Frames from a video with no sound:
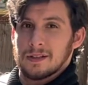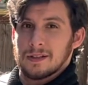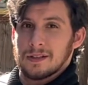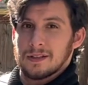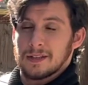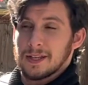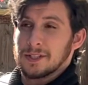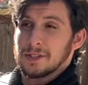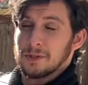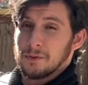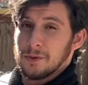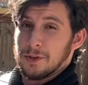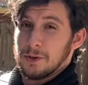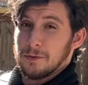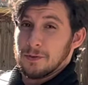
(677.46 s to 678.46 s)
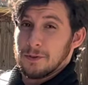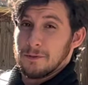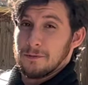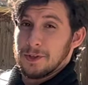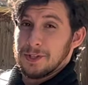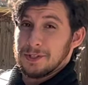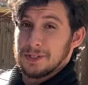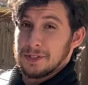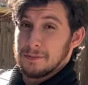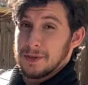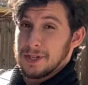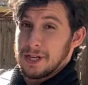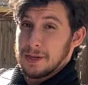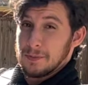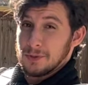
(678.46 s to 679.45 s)
That just went over the fence into my
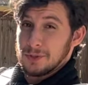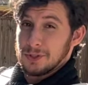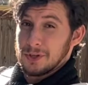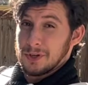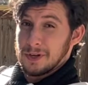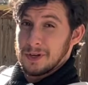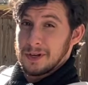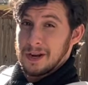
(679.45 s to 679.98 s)
neighbor's yard.